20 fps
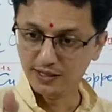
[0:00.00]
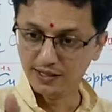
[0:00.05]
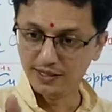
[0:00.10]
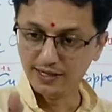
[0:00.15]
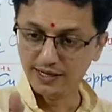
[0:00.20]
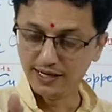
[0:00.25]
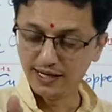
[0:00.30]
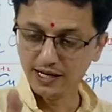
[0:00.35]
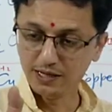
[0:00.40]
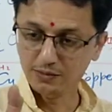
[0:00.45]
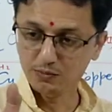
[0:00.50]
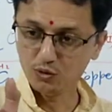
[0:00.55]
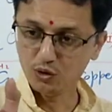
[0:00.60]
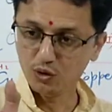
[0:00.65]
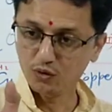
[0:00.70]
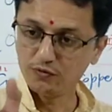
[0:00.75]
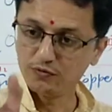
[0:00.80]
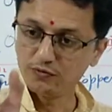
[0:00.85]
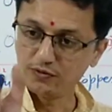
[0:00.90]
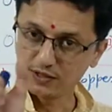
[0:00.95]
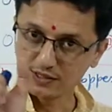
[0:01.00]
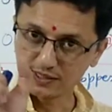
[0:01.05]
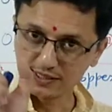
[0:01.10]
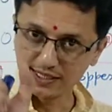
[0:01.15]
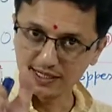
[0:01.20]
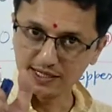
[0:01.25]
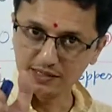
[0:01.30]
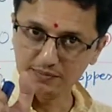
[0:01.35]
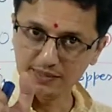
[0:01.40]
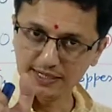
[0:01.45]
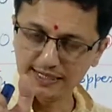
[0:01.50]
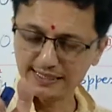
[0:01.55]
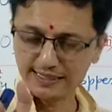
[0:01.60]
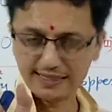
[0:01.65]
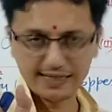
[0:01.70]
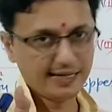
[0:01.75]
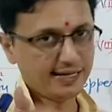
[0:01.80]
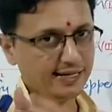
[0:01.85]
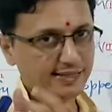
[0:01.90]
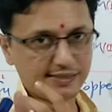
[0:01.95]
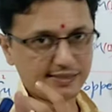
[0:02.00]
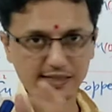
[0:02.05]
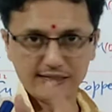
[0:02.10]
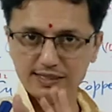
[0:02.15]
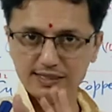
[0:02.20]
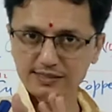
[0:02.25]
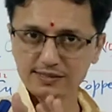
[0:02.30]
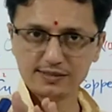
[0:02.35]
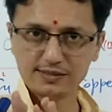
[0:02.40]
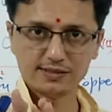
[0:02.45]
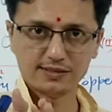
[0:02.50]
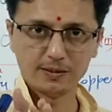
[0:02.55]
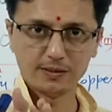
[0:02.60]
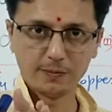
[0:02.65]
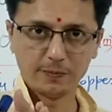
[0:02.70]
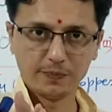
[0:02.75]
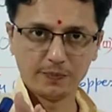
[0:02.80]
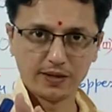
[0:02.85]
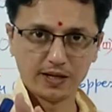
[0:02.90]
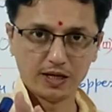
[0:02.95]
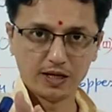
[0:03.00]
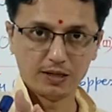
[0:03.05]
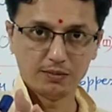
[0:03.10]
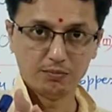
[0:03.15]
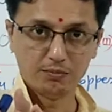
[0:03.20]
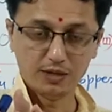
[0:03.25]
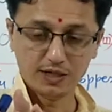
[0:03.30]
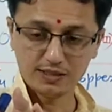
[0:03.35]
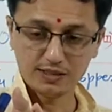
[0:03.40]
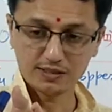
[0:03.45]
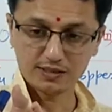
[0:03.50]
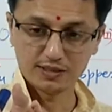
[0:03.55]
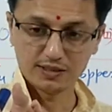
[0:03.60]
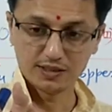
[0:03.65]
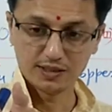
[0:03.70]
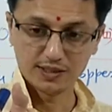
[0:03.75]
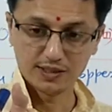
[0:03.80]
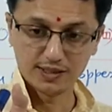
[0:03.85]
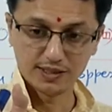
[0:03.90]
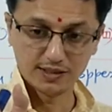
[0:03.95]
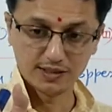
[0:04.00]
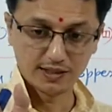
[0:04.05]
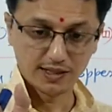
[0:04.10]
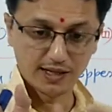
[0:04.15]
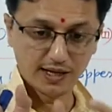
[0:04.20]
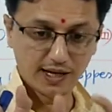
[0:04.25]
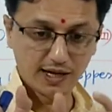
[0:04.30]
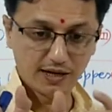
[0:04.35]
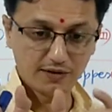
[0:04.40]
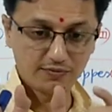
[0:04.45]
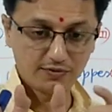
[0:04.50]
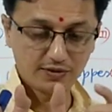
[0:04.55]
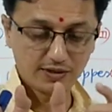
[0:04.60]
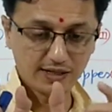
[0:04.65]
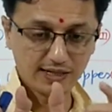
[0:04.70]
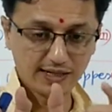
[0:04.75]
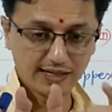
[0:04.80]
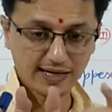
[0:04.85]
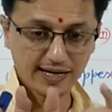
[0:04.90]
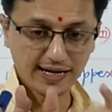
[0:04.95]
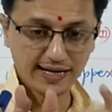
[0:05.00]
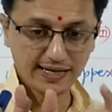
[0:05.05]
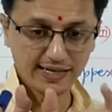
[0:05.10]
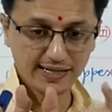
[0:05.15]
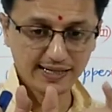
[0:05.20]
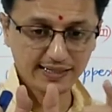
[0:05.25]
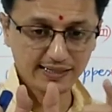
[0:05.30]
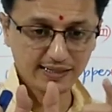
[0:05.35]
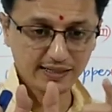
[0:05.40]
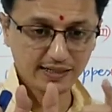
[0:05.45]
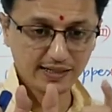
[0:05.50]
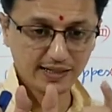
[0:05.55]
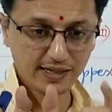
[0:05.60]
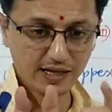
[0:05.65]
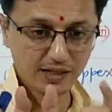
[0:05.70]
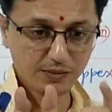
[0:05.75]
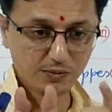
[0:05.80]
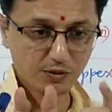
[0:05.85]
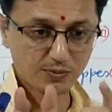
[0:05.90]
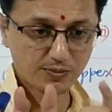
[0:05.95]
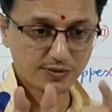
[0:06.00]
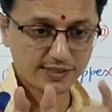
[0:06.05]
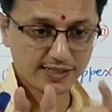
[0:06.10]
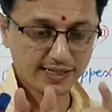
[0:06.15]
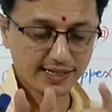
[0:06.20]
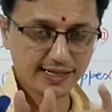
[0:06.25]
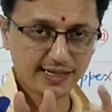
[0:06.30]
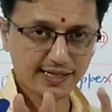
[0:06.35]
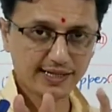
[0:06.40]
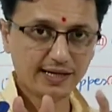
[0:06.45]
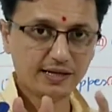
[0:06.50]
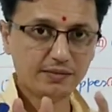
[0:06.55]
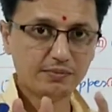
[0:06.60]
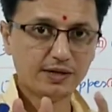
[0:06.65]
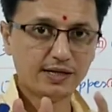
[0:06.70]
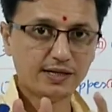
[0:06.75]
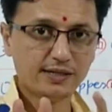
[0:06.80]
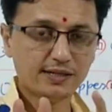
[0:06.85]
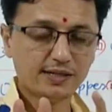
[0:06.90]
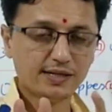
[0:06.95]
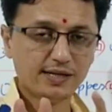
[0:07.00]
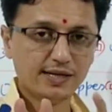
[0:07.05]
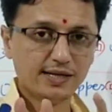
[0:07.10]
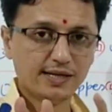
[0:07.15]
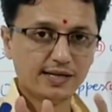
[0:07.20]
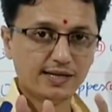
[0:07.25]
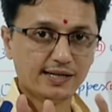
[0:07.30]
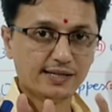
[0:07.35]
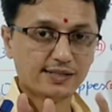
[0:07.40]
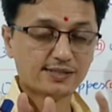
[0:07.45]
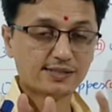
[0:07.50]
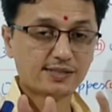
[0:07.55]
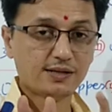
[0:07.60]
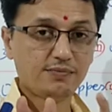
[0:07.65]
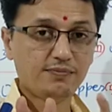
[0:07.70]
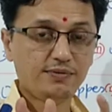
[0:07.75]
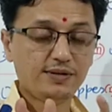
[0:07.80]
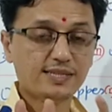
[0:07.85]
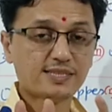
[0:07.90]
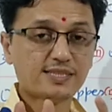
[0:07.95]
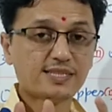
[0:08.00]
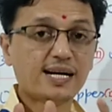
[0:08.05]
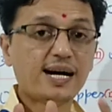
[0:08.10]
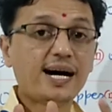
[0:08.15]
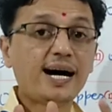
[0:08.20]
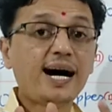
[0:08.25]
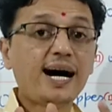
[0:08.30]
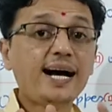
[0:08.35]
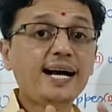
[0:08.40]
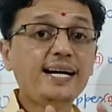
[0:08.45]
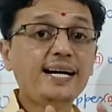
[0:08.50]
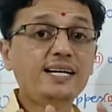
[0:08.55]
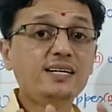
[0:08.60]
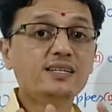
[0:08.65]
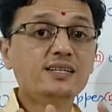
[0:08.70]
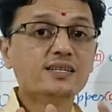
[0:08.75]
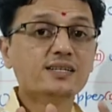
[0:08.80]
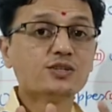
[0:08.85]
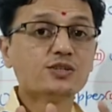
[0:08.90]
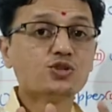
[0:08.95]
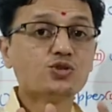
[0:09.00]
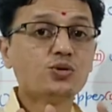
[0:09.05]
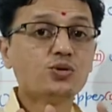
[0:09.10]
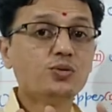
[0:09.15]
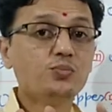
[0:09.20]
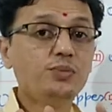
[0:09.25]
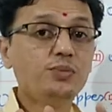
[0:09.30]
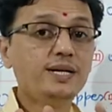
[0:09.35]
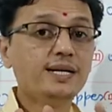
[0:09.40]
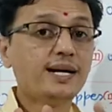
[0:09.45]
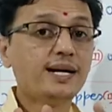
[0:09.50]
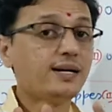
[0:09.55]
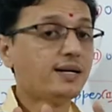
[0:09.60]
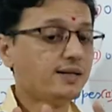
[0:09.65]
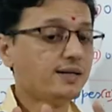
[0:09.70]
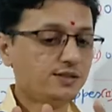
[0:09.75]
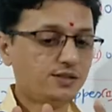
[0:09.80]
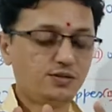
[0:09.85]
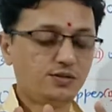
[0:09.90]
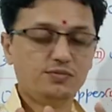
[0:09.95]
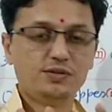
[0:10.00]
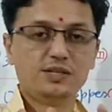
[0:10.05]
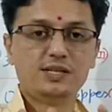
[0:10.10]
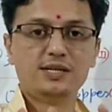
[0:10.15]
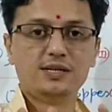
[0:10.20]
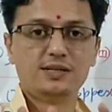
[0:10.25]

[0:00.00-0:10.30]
Name of first element as it is, but after writing the name of second element, suffix "ide" should be attached to it.